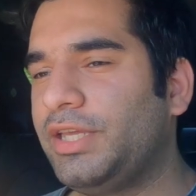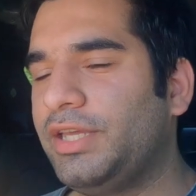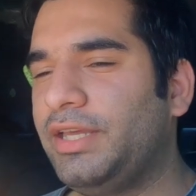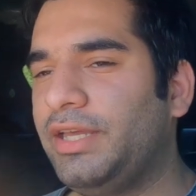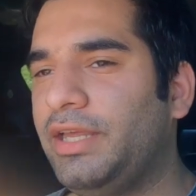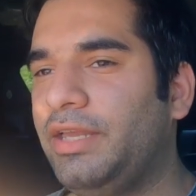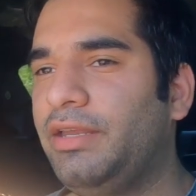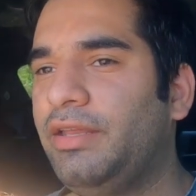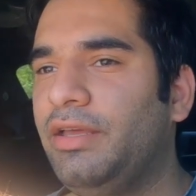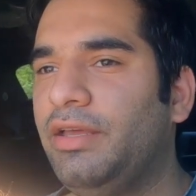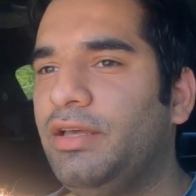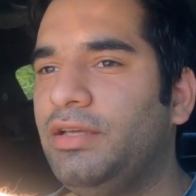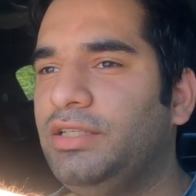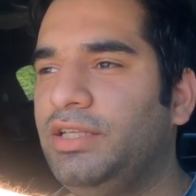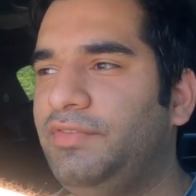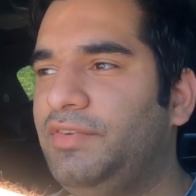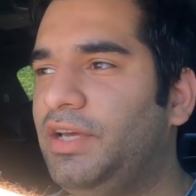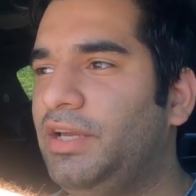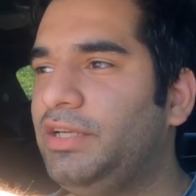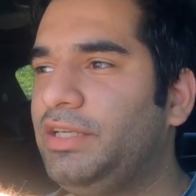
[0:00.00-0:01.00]
and
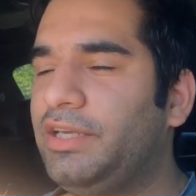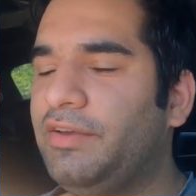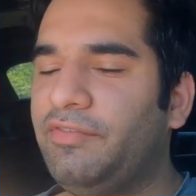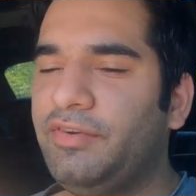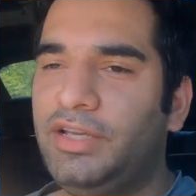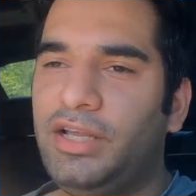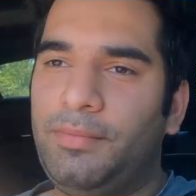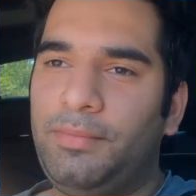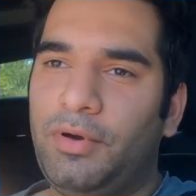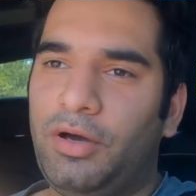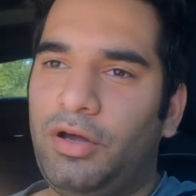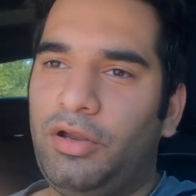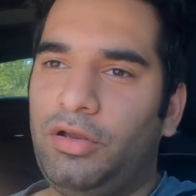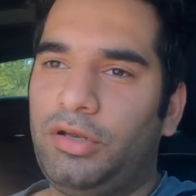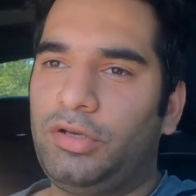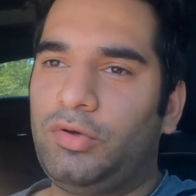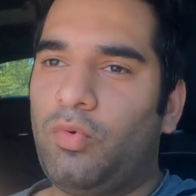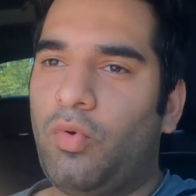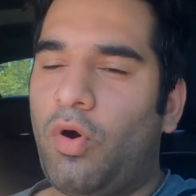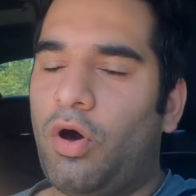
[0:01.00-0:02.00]
they've kind of given up
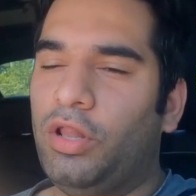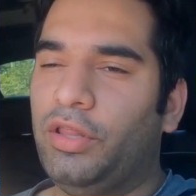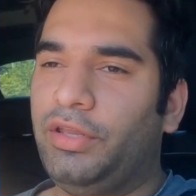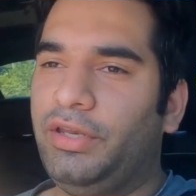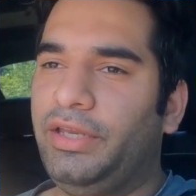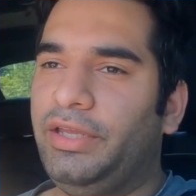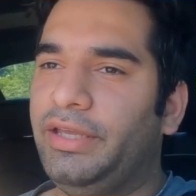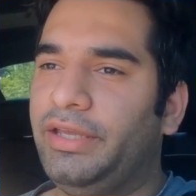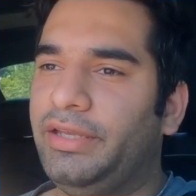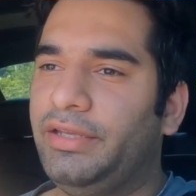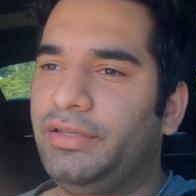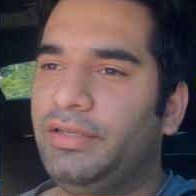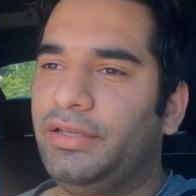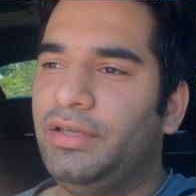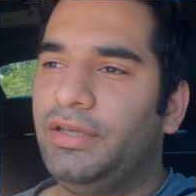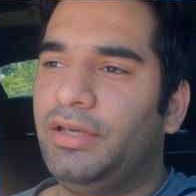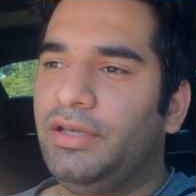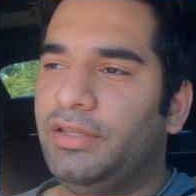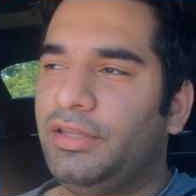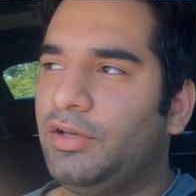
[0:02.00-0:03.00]
on quality, and
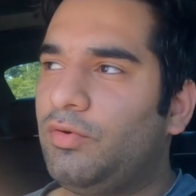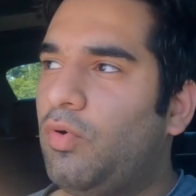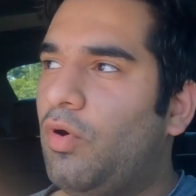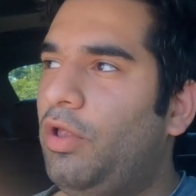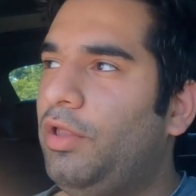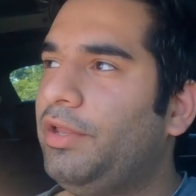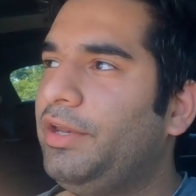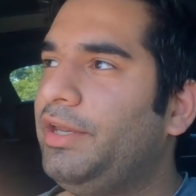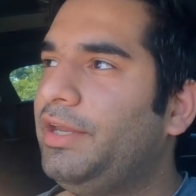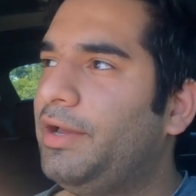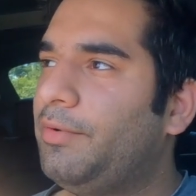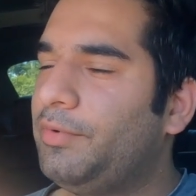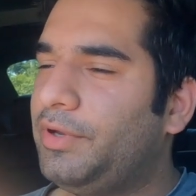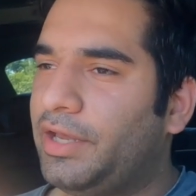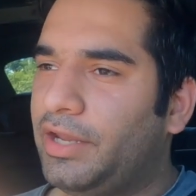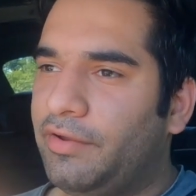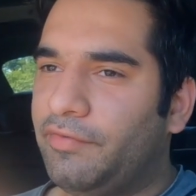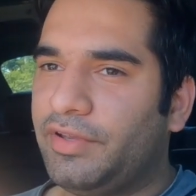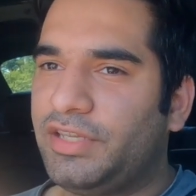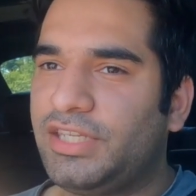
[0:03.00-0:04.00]
the quality that we
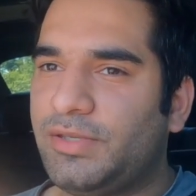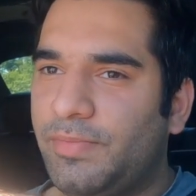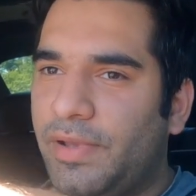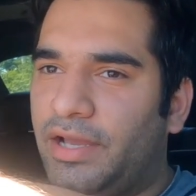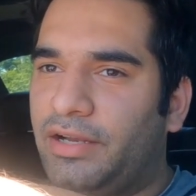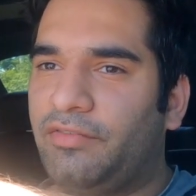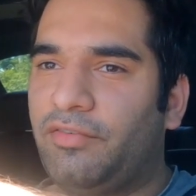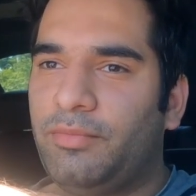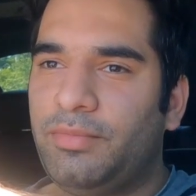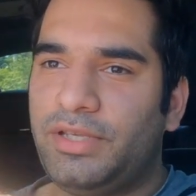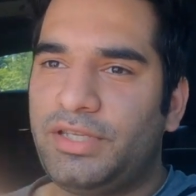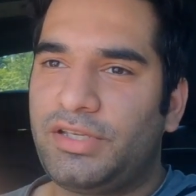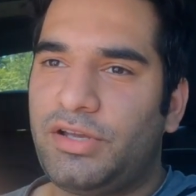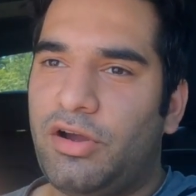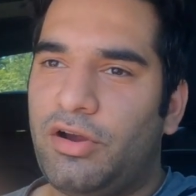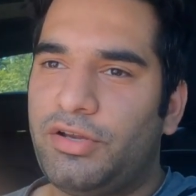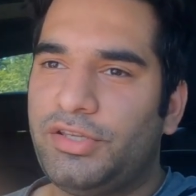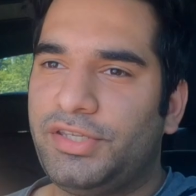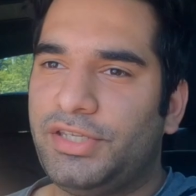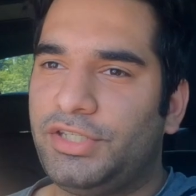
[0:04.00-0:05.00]
kind of expect from these
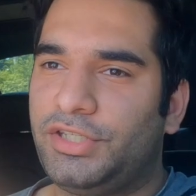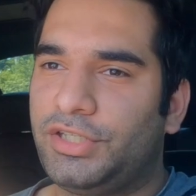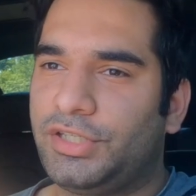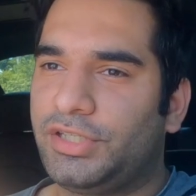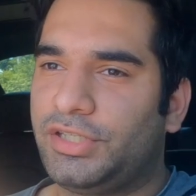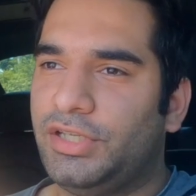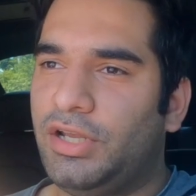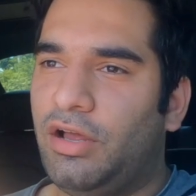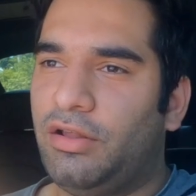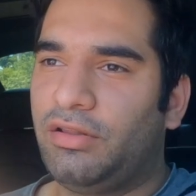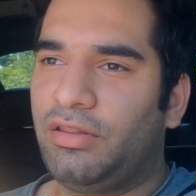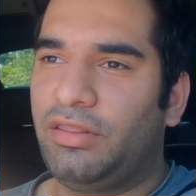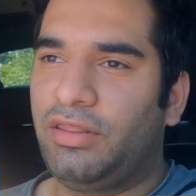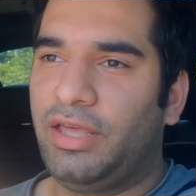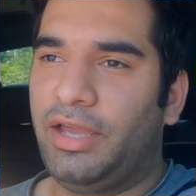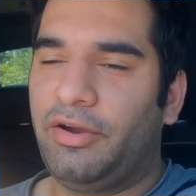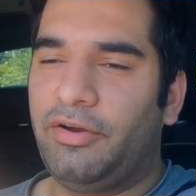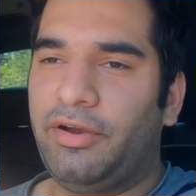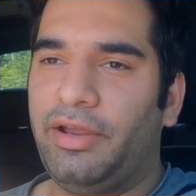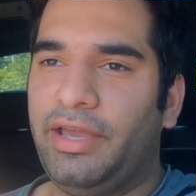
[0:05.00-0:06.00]
cars is just not
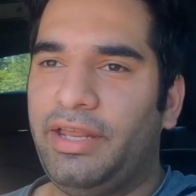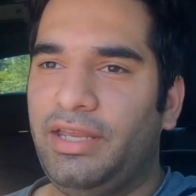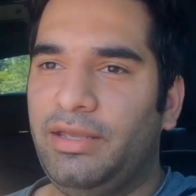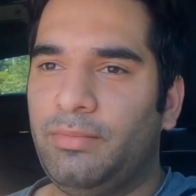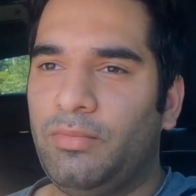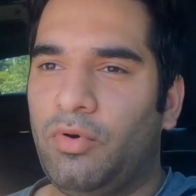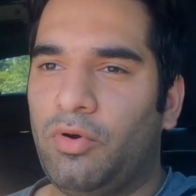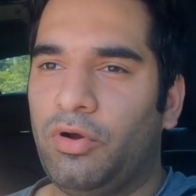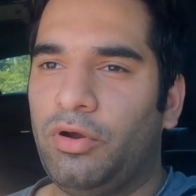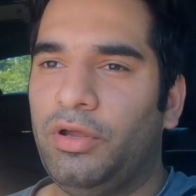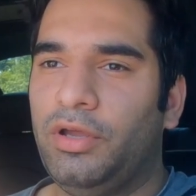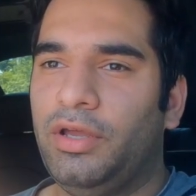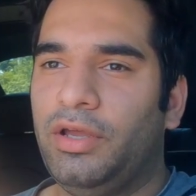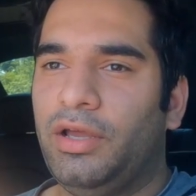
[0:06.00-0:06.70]
there anymore.